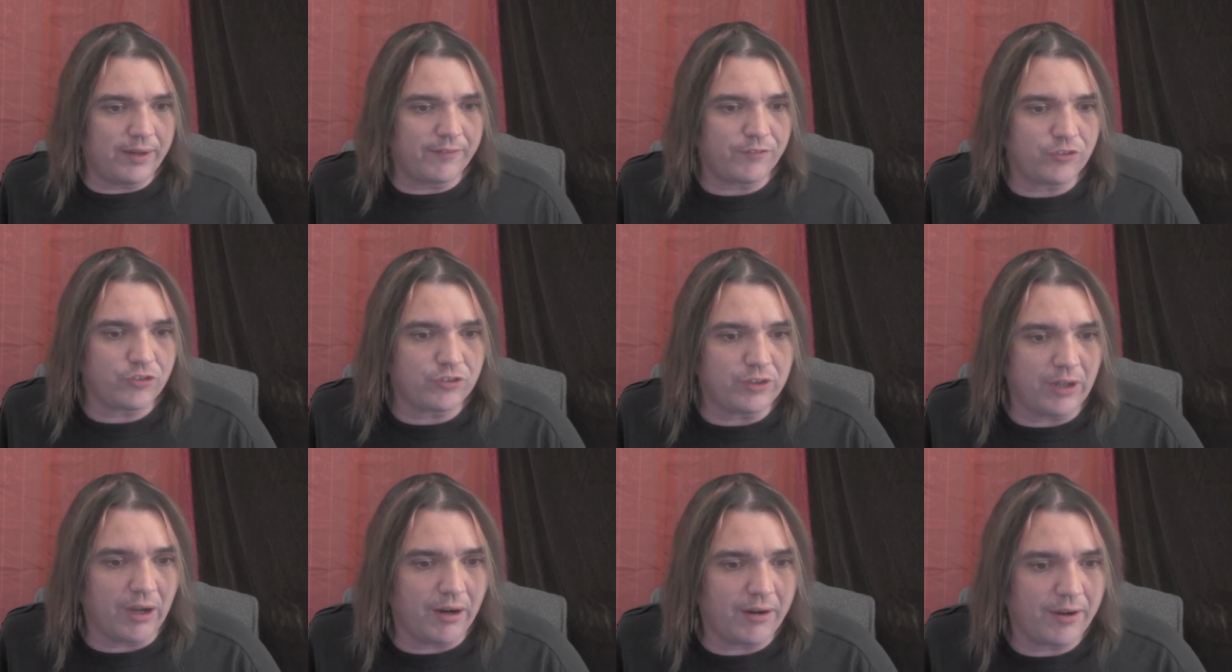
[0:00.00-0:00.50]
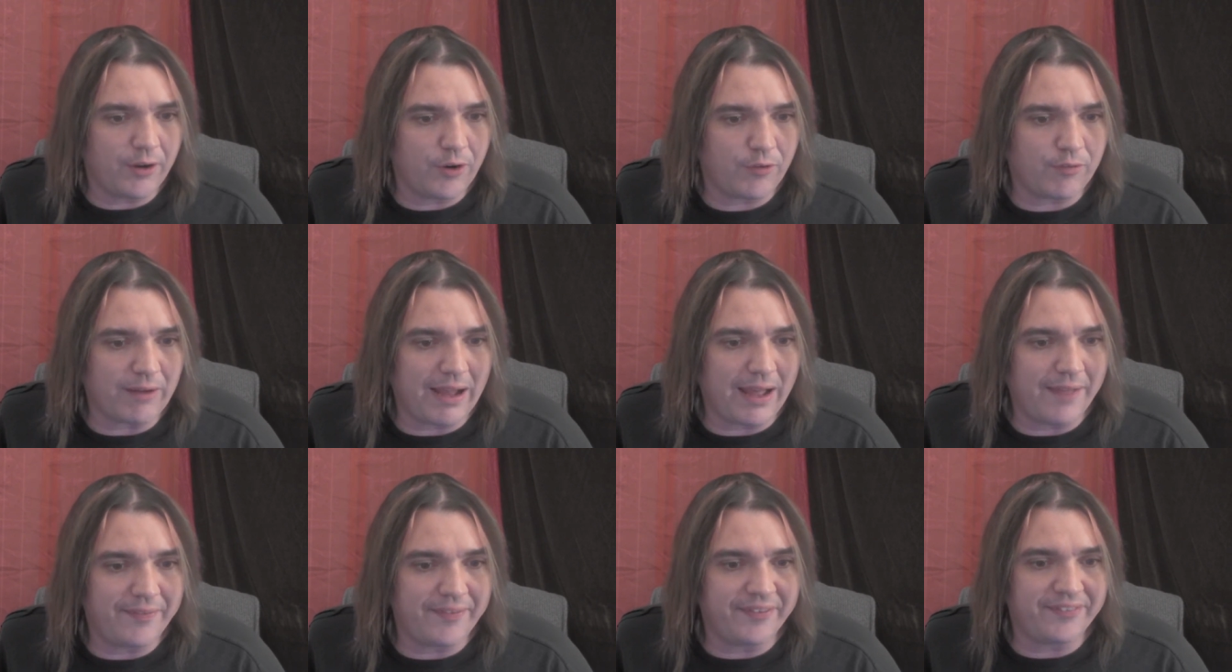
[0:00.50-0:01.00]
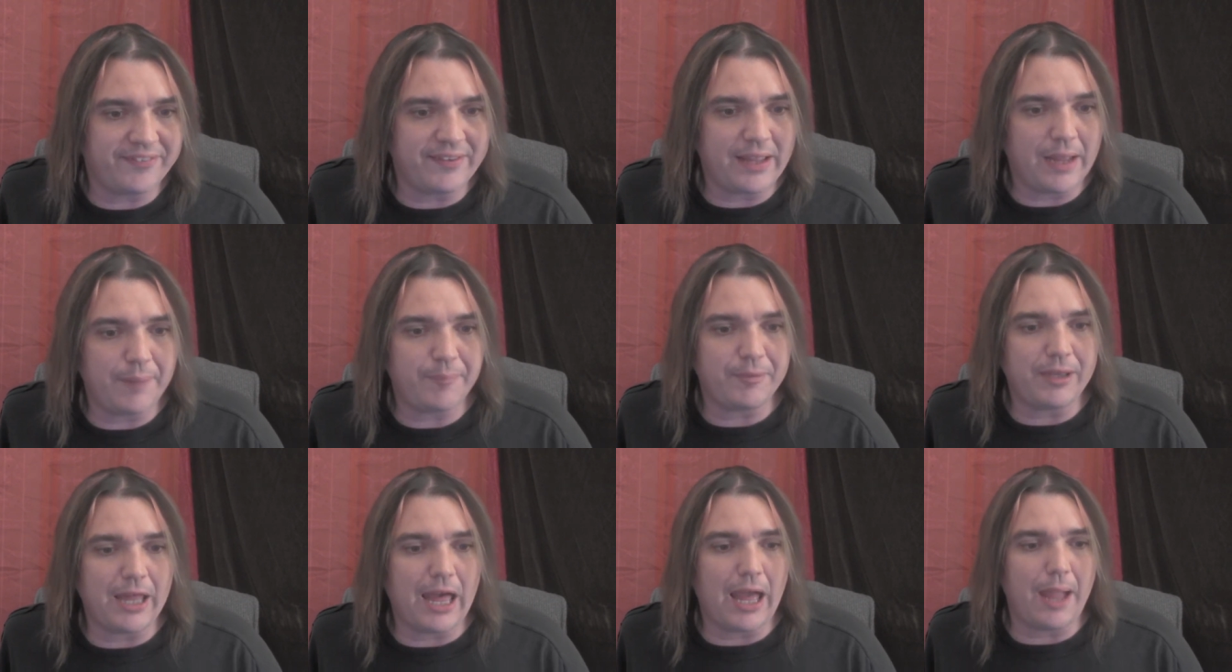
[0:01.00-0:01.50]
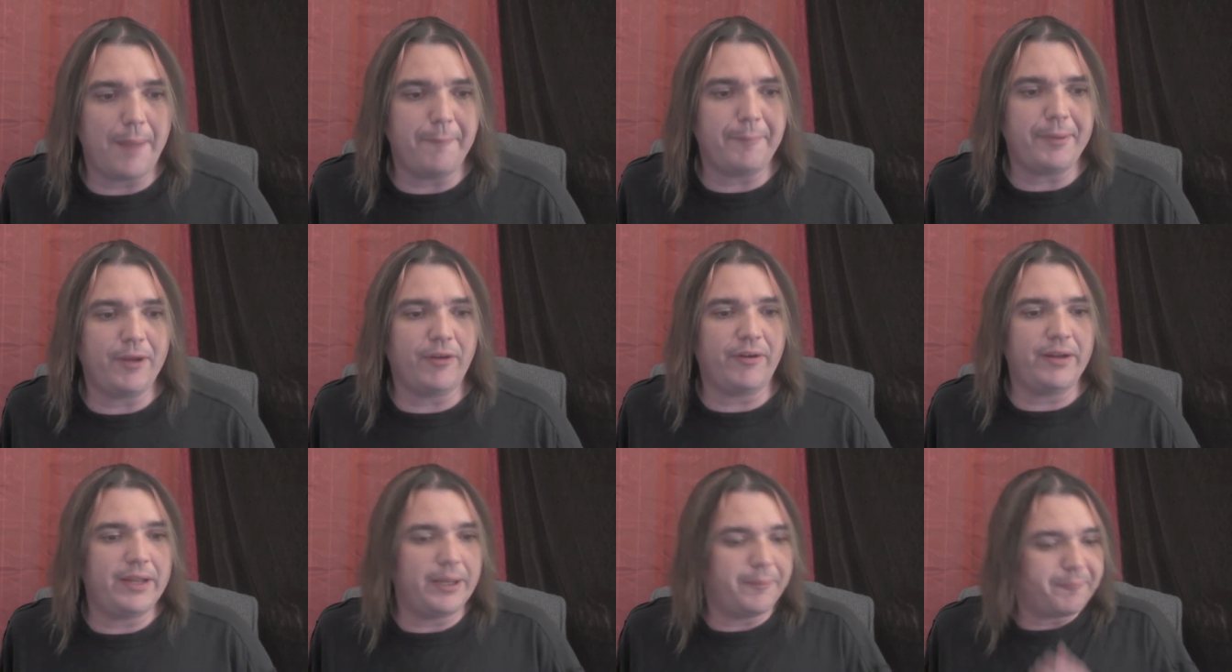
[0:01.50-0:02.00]
have started around the same time
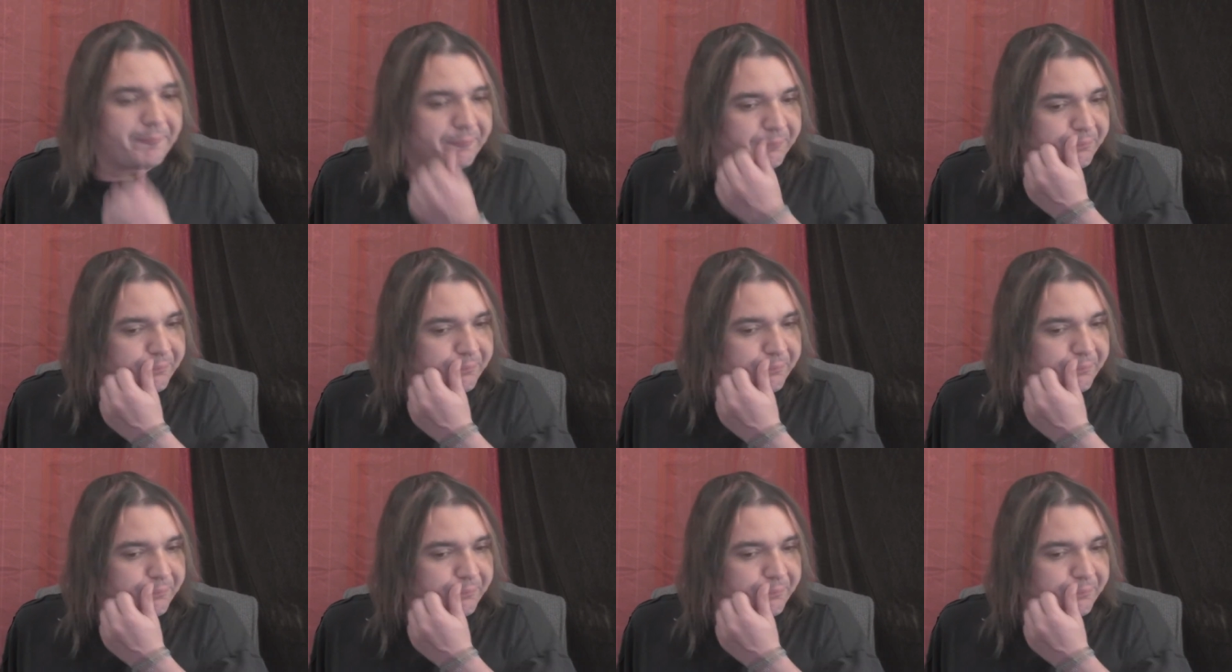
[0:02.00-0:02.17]
period.